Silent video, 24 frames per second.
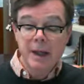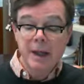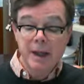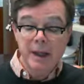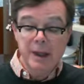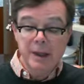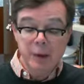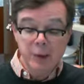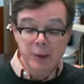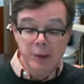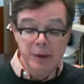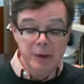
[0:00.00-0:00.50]

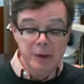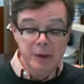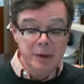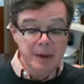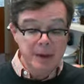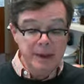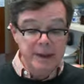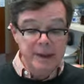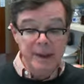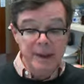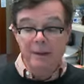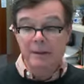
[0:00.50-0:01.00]
in order to
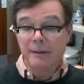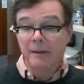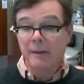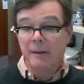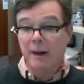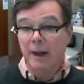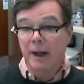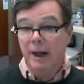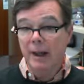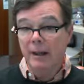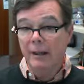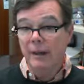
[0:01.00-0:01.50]

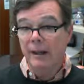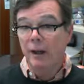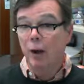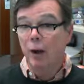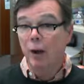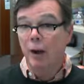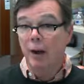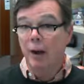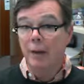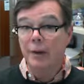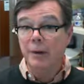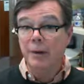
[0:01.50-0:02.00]
identify the
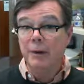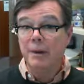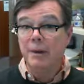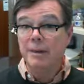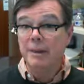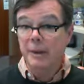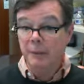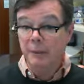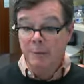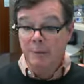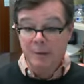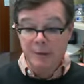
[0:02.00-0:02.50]
author's
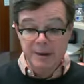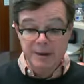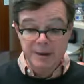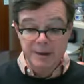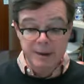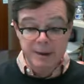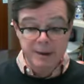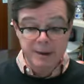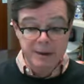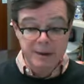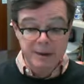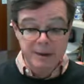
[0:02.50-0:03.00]

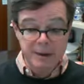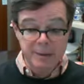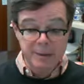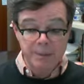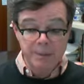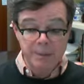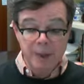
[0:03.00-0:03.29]
emphases.